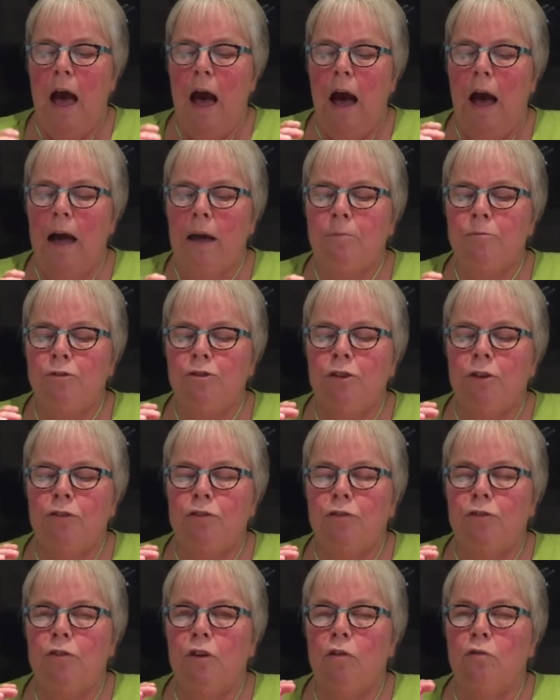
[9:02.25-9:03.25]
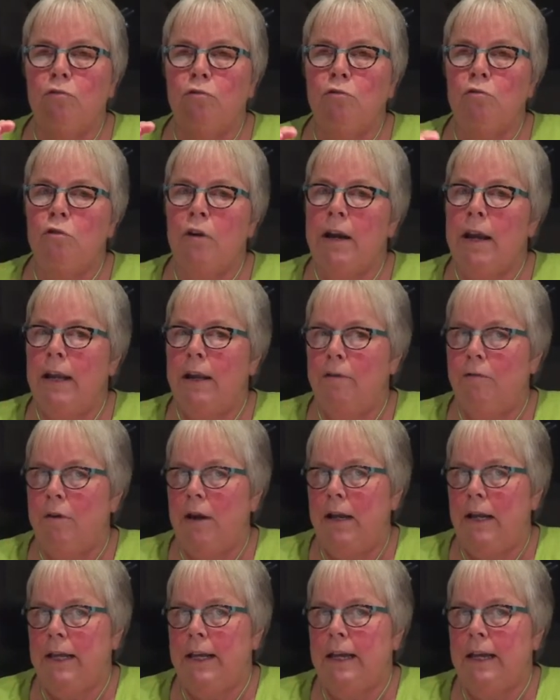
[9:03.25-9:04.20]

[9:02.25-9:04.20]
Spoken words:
I'm just really, really